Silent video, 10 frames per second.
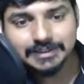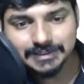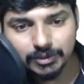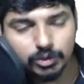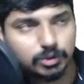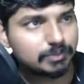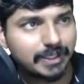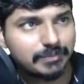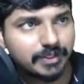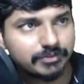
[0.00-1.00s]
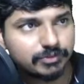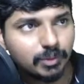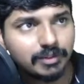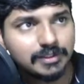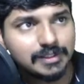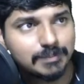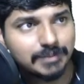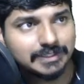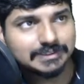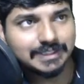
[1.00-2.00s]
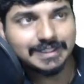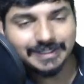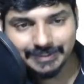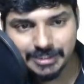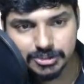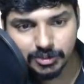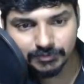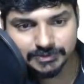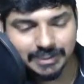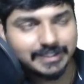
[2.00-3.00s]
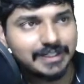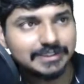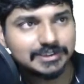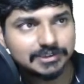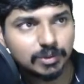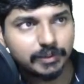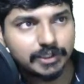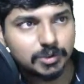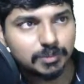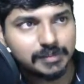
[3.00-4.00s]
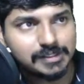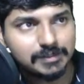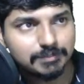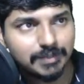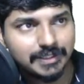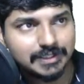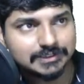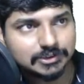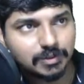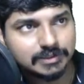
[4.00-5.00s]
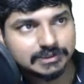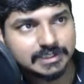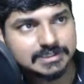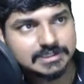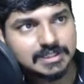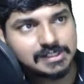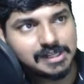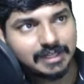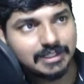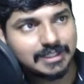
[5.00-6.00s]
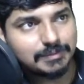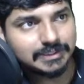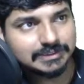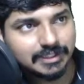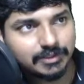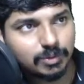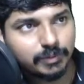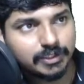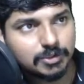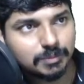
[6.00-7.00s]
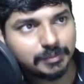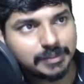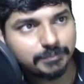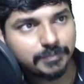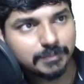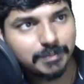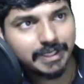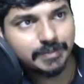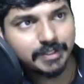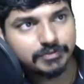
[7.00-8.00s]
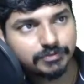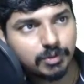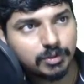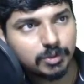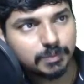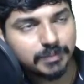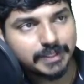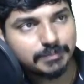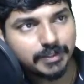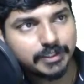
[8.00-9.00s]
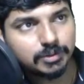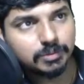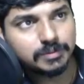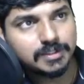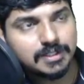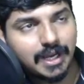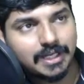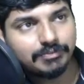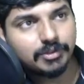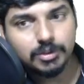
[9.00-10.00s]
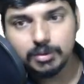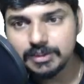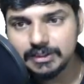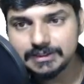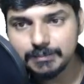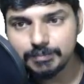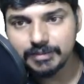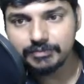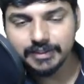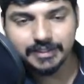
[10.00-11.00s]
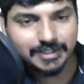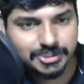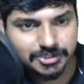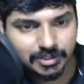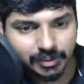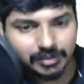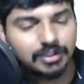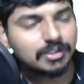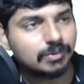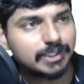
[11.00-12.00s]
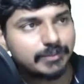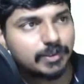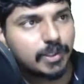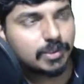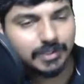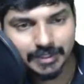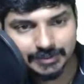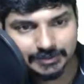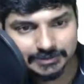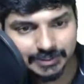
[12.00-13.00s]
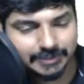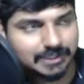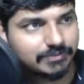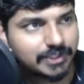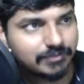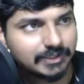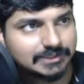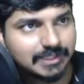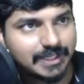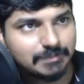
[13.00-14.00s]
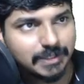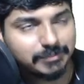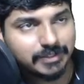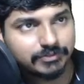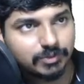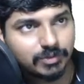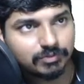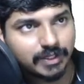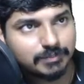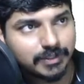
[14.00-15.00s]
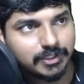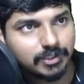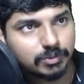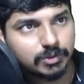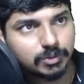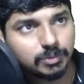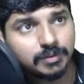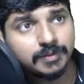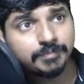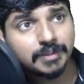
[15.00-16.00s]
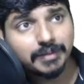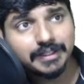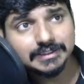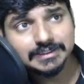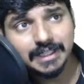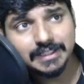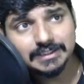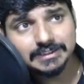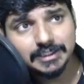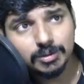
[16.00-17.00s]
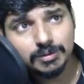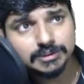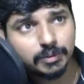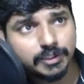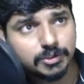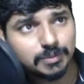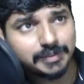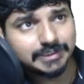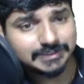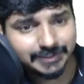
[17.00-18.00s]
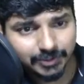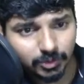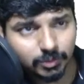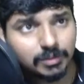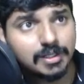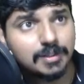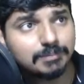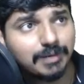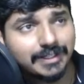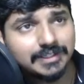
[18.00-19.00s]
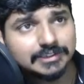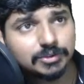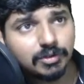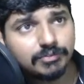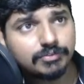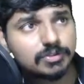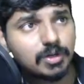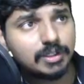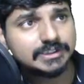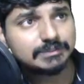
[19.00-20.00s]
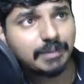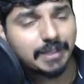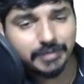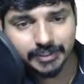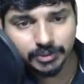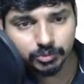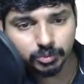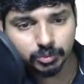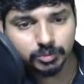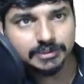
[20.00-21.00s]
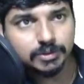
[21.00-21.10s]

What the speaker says: 0 to pi by 4 plus integration of sin x is going to be minus cos x, and the limits are going to be pi by 4 to pi by 2. And if you do the simplification, what am I going to get in this case, everyone? Sin pi by 4, 1 by root 2 minus sin 0 is going to be 0 minus of cos pi by 2 is